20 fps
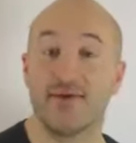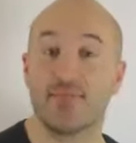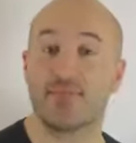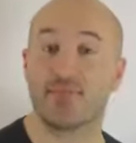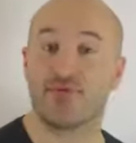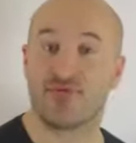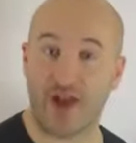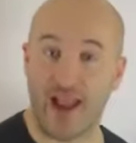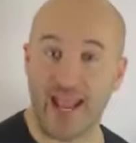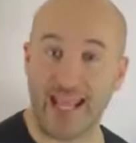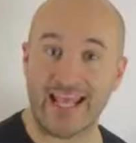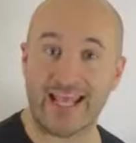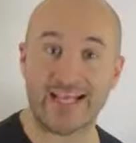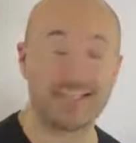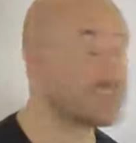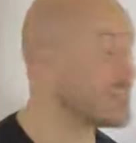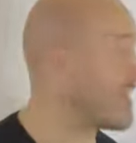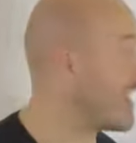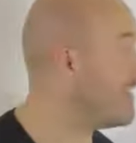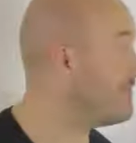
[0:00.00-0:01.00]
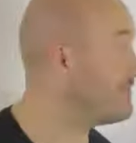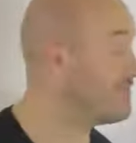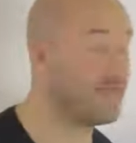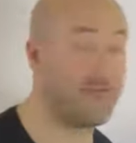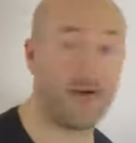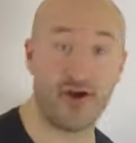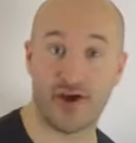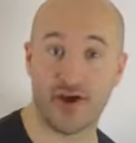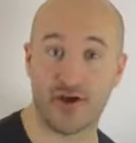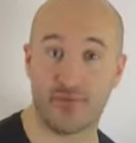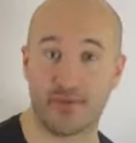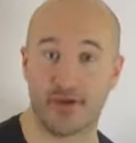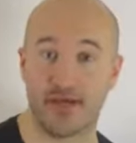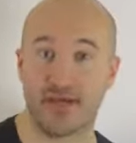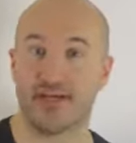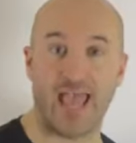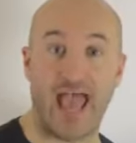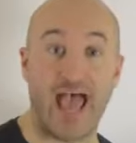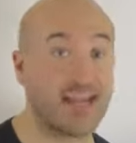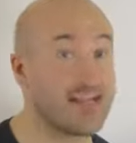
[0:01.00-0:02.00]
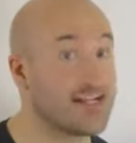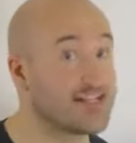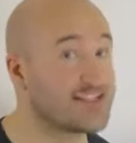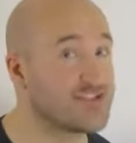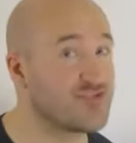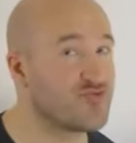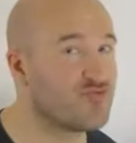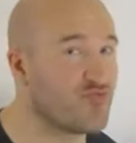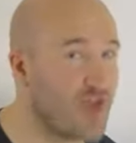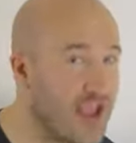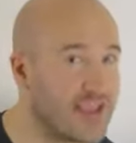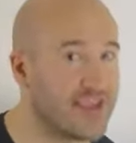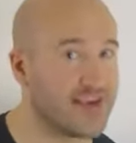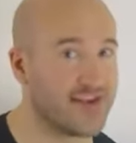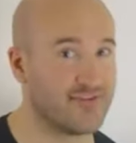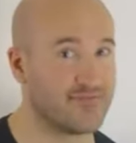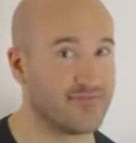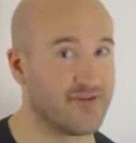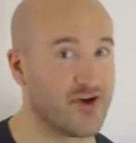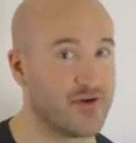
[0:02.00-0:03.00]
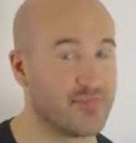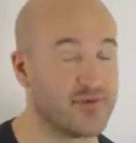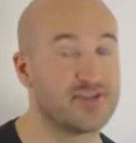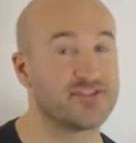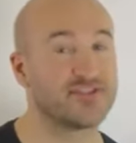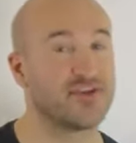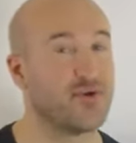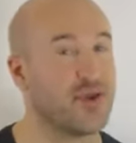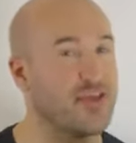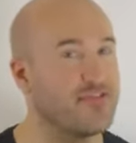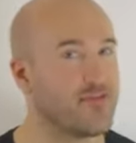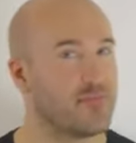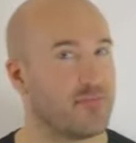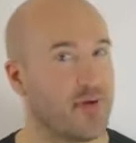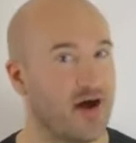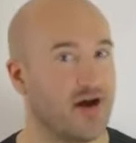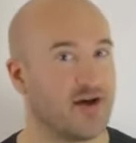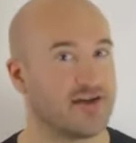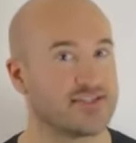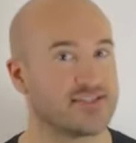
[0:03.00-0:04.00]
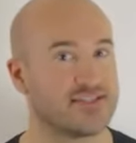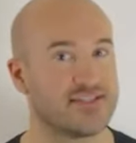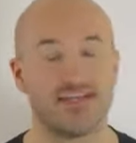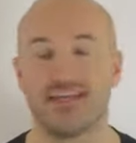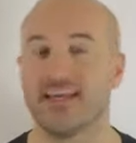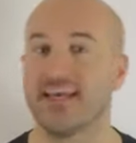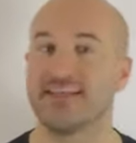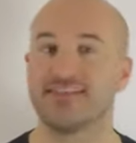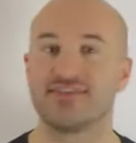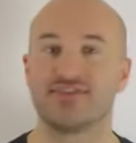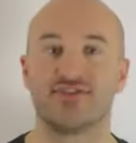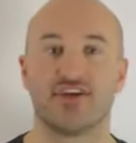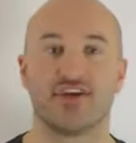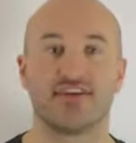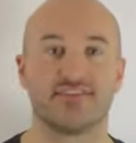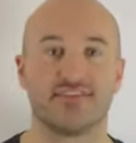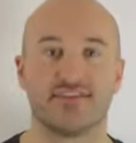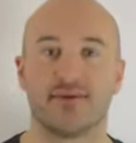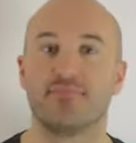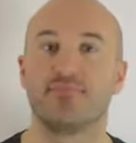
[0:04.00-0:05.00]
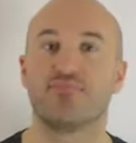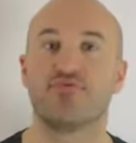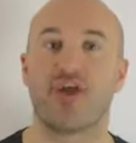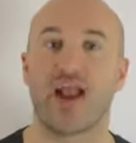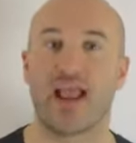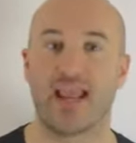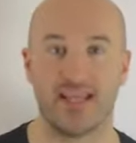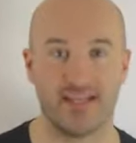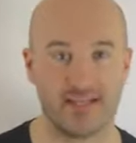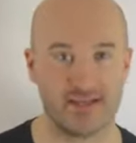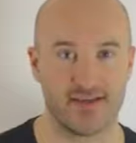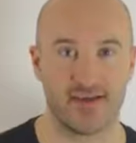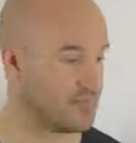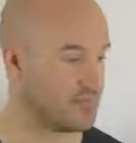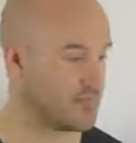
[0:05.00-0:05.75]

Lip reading: Pray is a verb, and it's a regular verb. So in the past, it's just prayed.